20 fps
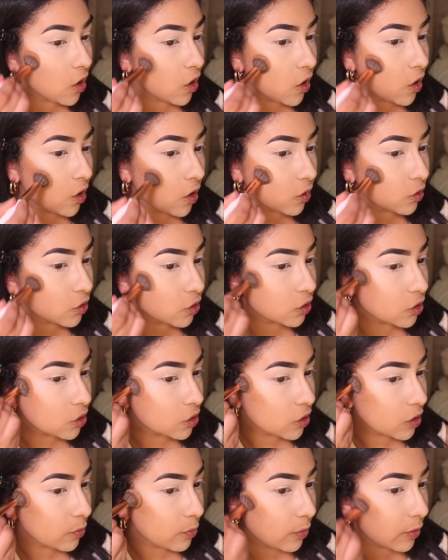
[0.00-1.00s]
and I'll
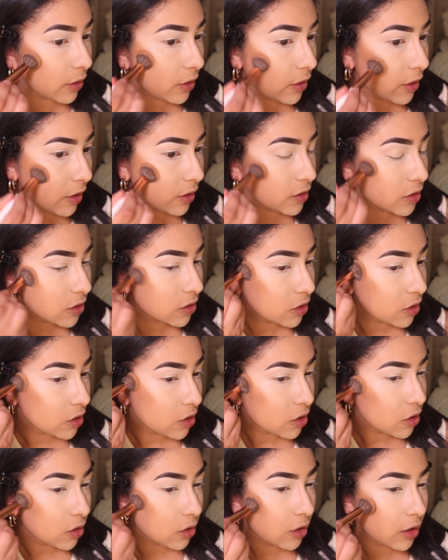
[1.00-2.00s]
just apply that
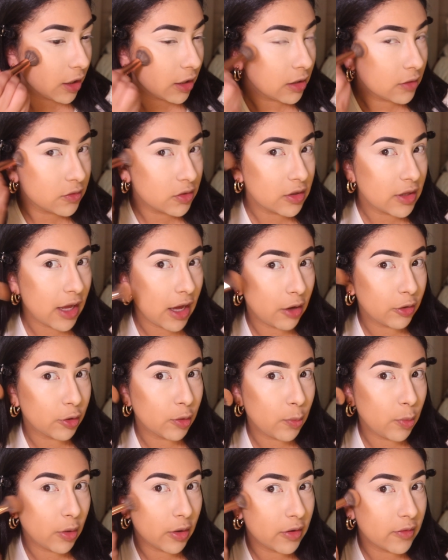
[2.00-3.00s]
kind of to the outer
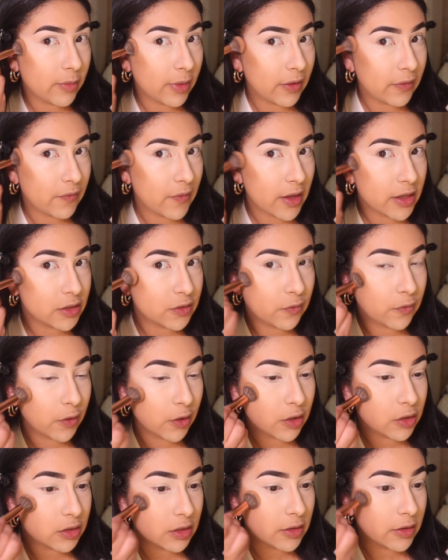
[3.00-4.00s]
part of my face
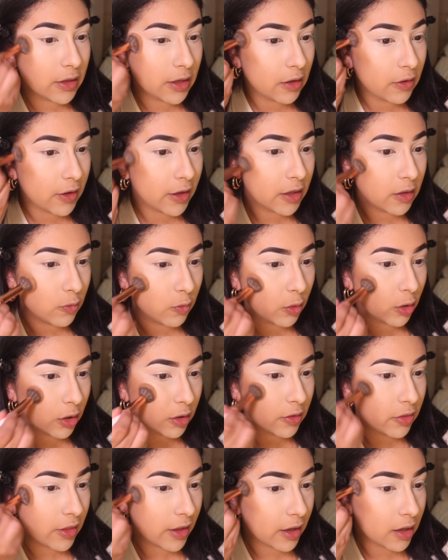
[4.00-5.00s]
first, and then I'll kind of
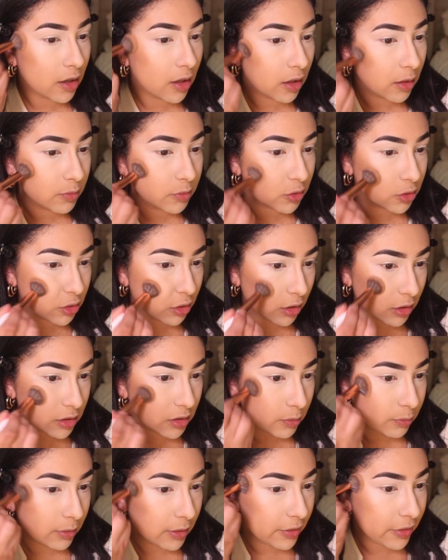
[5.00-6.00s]
work that up to start
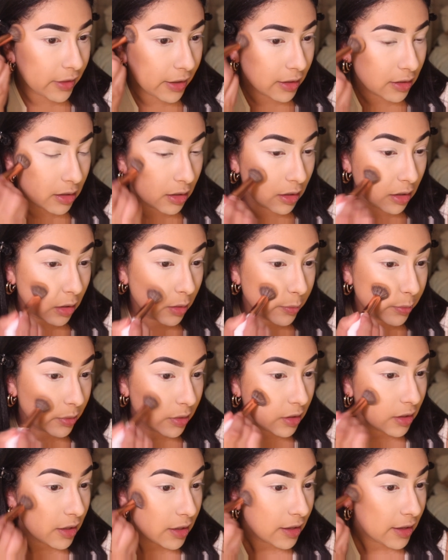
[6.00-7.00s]
to blend that up,
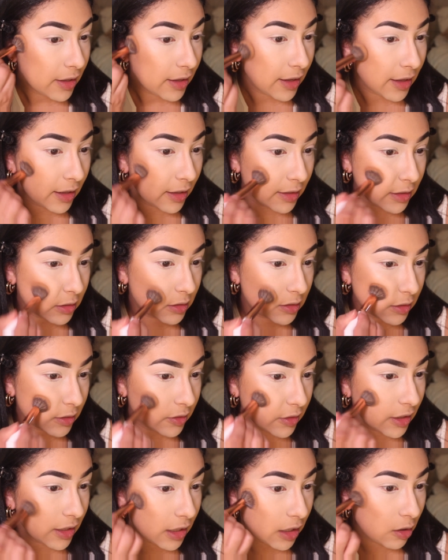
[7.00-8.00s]
and
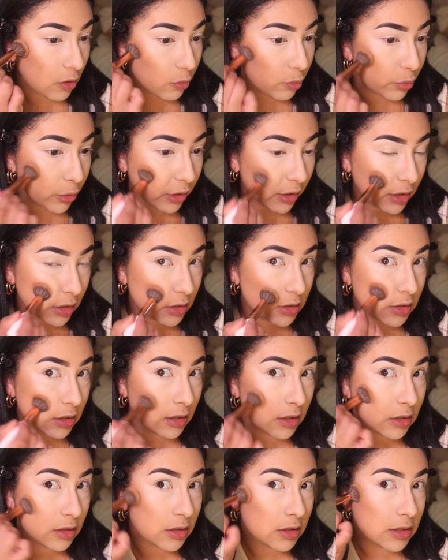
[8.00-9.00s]
then I'll bring it
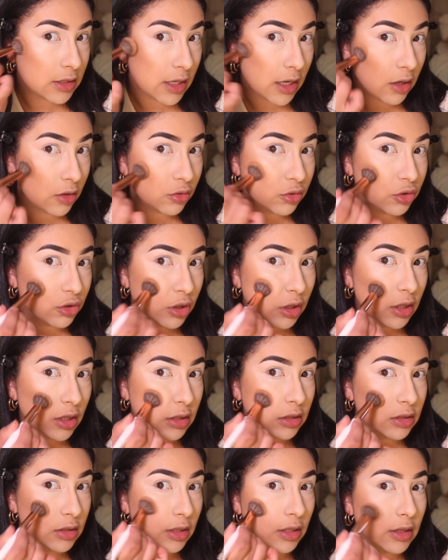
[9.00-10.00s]
down
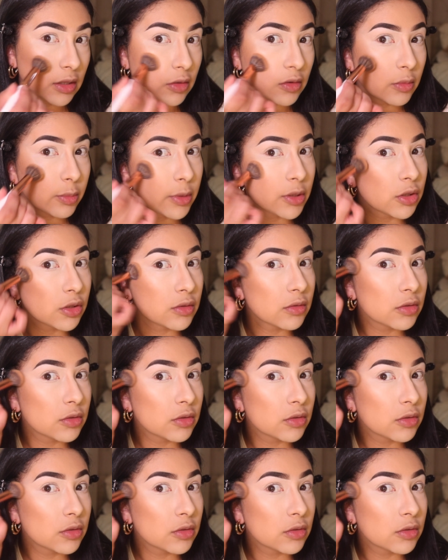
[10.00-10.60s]
just a little bit.